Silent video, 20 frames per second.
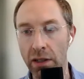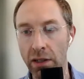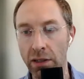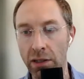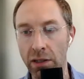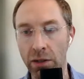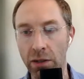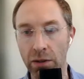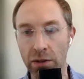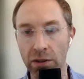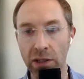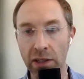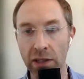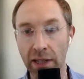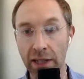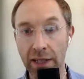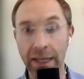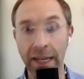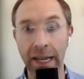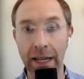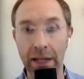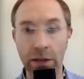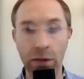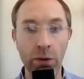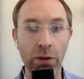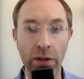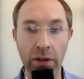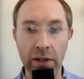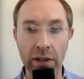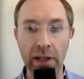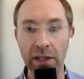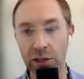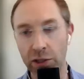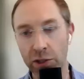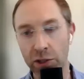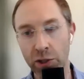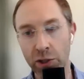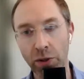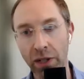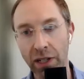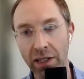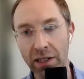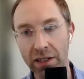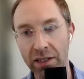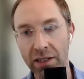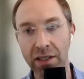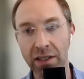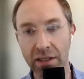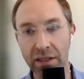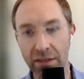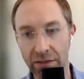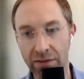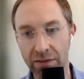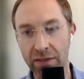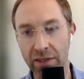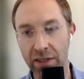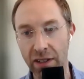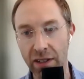So it'll say like Dan Norton has joined if